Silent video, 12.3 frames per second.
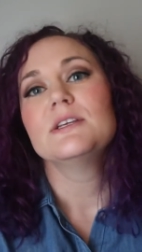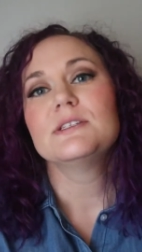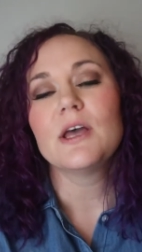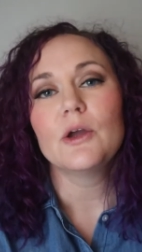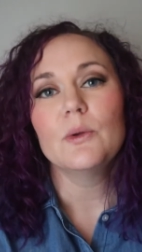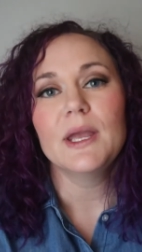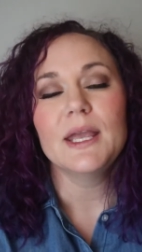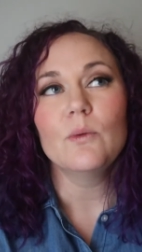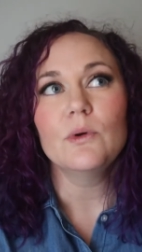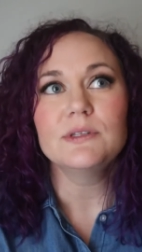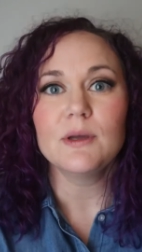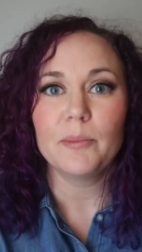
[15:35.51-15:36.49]
So
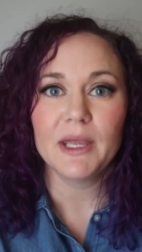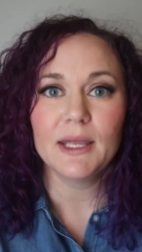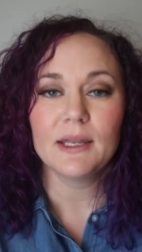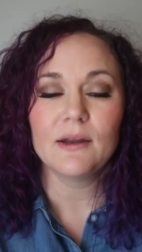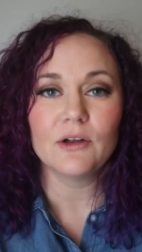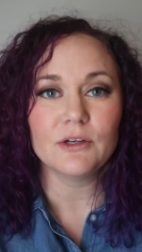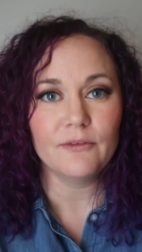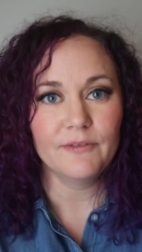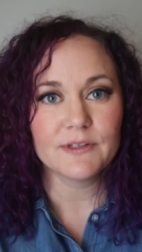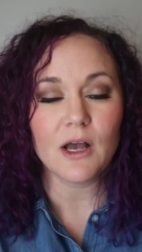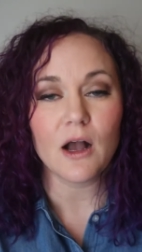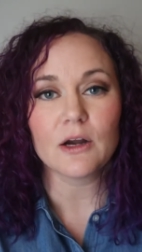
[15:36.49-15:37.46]
it will depend on your
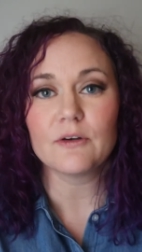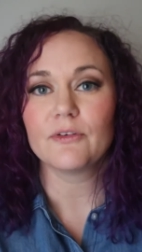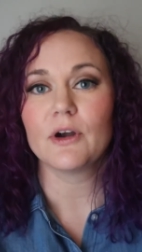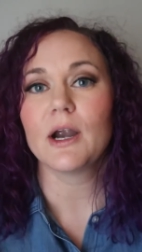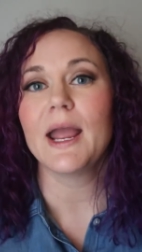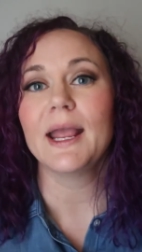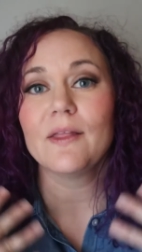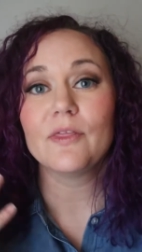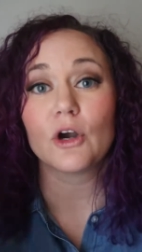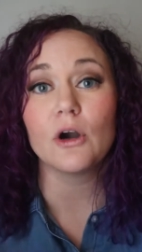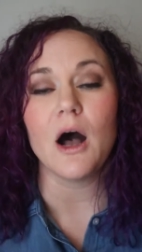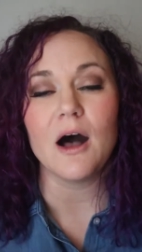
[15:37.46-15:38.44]
photographer and
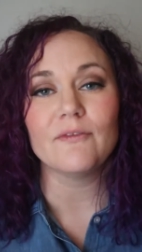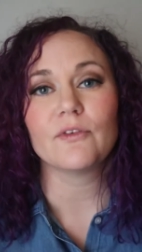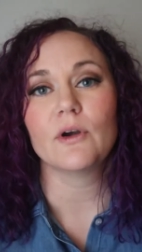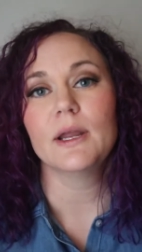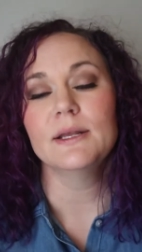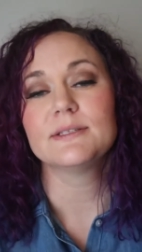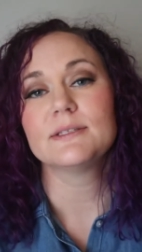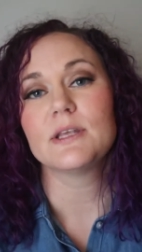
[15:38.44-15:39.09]
their offerings.